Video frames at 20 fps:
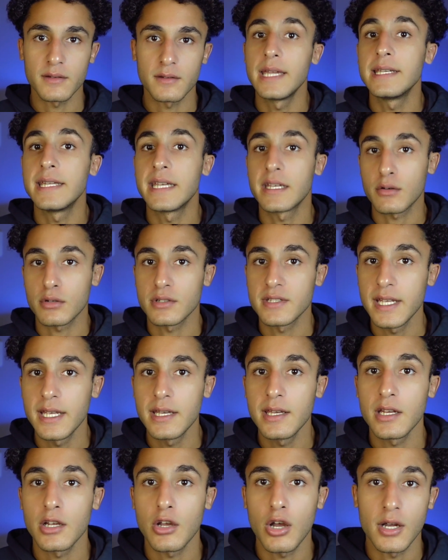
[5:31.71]
And
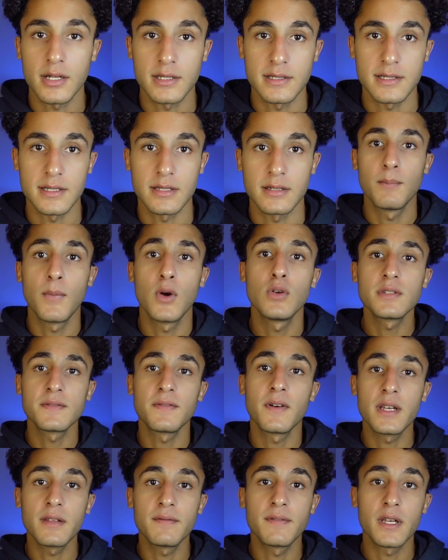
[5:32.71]
entertaining content. Most
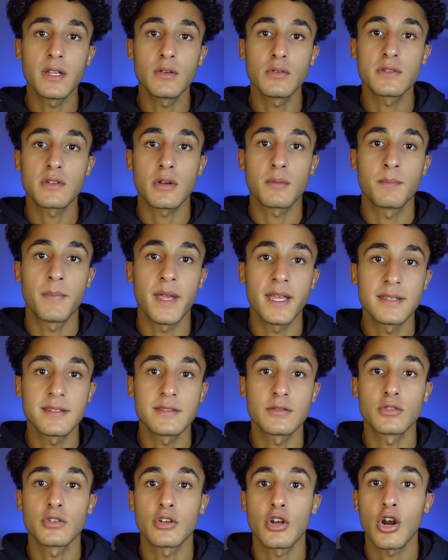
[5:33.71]
funny videos are based
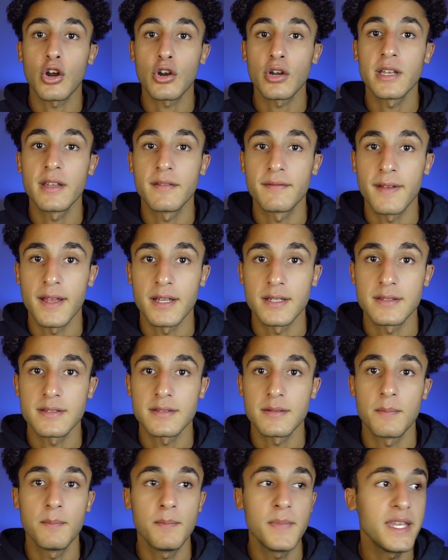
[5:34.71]
on current events,
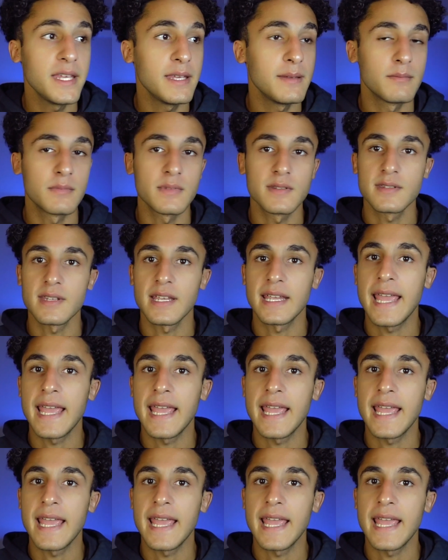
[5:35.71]
memes,